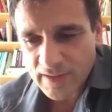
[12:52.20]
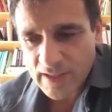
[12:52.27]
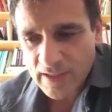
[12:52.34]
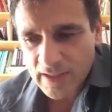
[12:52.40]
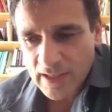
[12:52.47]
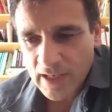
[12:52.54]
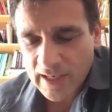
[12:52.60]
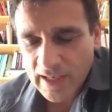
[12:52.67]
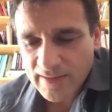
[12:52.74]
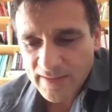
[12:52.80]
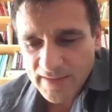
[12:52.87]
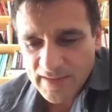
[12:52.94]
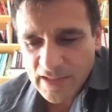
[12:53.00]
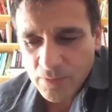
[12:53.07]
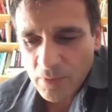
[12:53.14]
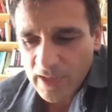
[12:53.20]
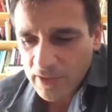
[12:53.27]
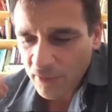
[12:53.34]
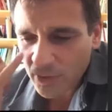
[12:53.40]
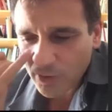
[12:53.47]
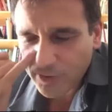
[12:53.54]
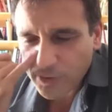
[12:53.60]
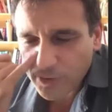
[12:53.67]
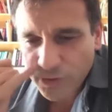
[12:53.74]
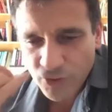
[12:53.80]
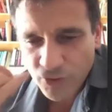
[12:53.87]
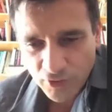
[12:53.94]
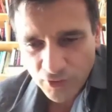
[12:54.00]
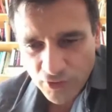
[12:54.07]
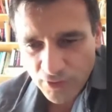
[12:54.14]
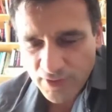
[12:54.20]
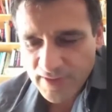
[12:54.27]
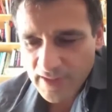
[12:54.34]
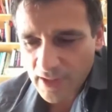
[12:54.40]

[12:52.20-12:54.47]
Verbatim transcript: and this is why, of course, the structures,